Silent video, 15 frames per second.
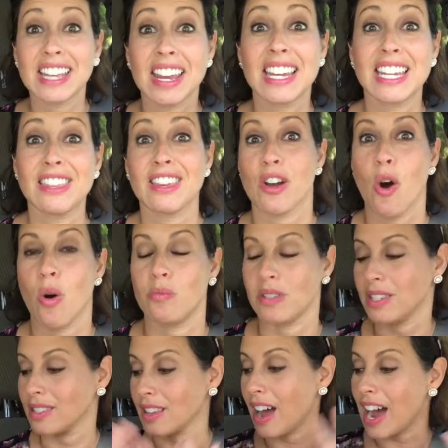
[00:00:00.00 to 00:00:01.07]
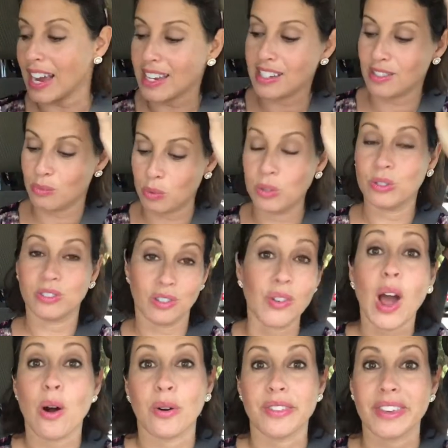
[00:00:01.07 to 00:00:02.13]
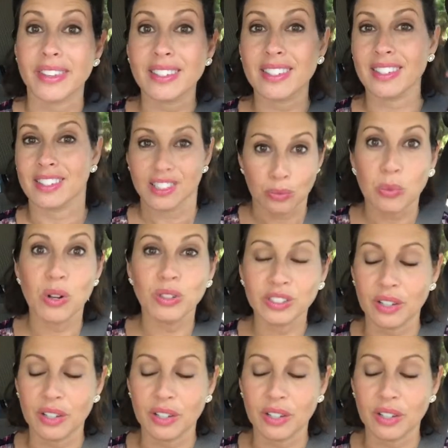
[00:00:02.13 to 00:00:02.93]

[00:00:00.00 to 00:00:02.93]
take anything home because I will devour this. We'll